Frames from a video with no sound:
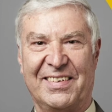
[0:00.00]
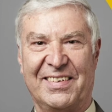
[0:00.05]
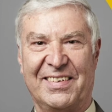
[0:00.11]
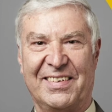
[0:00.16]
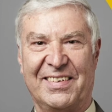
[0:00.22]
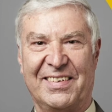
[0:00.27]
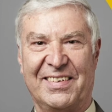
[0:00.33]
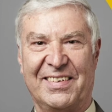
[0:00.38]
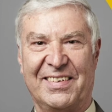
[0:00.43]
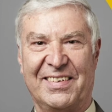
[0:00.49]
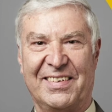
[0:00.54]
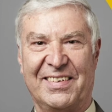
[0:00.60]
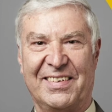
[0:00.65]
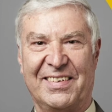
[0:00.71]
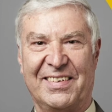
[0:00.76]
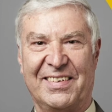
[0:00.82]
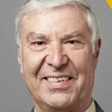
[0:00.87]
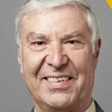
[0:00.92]

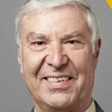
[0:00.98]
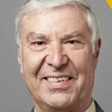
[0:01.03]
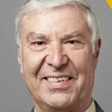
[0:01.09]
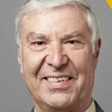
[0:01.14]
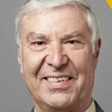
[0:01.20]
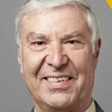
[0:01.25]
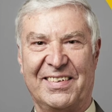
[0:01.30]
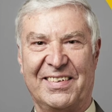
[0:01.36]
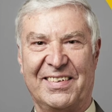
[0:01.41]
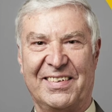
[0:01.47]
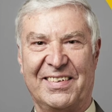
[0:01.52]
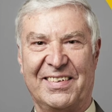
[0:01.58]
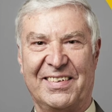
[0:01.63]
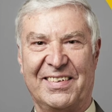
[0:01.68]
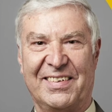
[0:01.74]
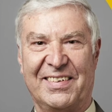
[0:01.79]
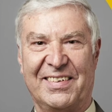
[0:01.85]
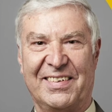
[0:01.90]

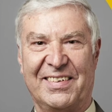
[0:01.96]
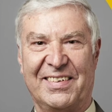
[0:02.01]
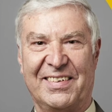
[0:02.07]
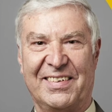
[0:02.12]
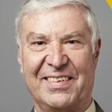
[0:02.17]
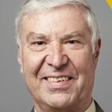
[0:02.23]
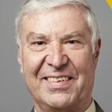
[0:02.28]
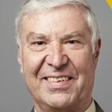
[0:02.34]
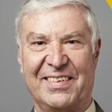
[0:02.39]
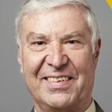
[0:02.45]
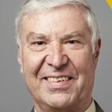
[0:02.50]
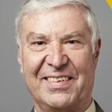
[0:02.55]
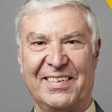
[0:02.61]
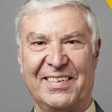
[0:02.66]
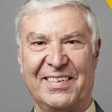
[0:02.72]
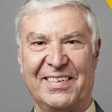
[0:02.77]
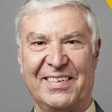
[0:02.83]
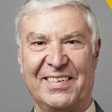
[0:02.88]

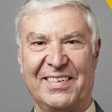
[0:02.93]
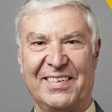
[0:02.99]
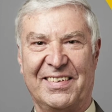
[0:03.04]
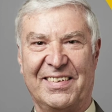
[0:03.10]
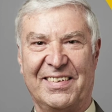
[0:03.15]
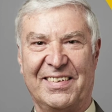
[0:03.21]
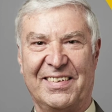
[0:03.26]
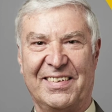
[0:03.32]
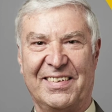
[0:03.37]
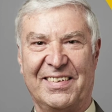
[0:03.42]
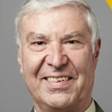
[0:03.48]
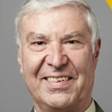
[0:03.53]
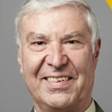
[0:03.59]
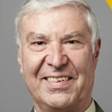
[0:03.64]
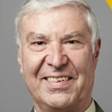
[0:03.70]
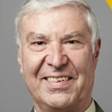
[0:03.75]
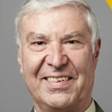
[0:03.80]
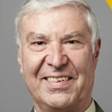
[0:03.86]

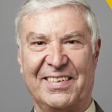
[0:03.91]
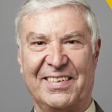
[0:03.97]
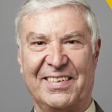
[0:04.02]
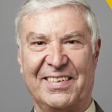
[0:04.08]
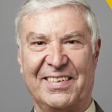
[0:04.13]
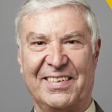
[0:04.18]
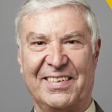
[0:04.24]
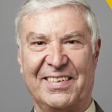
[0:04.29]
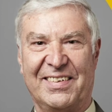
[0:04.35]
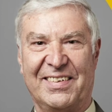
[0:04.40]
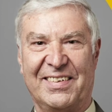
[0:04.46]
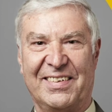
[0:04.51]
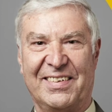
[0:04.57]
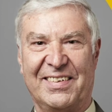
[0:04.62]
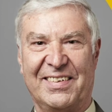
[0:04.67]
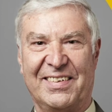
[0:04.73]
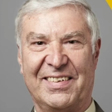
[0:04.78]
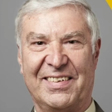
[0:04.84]

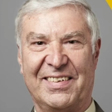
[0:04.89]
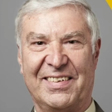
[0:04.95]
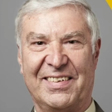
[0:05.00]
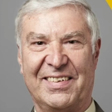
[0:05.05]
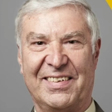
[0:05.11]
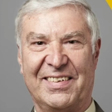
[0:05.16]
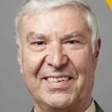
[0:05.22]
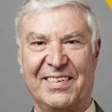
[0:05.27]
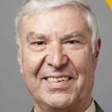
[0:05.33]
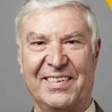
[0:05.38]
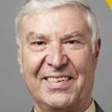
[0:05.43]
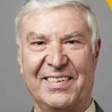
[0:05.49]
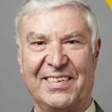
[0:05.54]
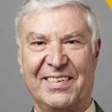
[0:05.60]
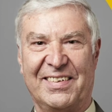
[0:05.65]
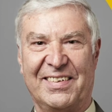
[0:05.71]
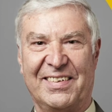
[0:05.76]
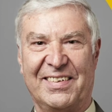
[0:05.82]

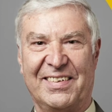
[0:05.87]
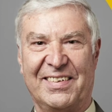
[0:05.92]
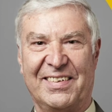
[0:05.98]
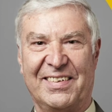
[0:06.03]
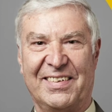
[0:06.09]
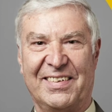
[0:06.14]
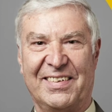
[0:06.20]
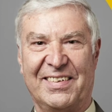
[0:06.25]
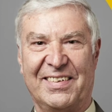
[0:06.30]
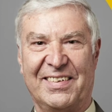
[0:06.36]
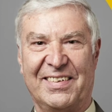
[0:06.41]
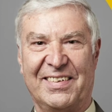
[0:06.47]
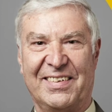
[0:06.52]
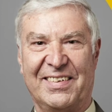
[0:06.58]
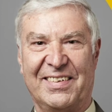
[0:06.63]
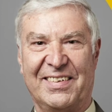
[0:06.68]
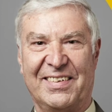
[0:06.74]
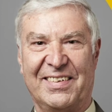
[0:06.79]

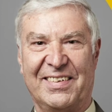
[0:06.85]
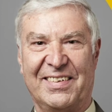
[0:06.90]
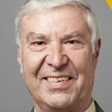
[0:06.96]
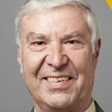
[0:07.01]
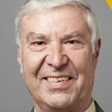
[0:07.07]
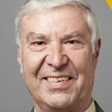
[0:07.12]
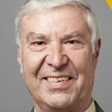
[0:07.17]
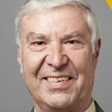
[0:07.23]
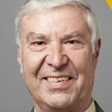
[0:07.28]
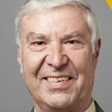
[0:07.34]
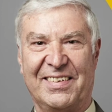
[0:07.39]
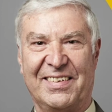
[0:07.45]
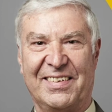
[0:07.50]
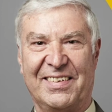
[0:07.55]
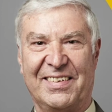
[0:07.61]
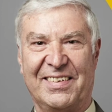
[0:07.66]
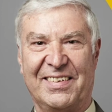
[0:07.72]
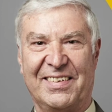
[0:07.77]

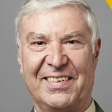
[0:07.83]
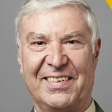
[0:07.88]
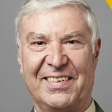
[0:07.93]
This is a still picture; no speech is visible.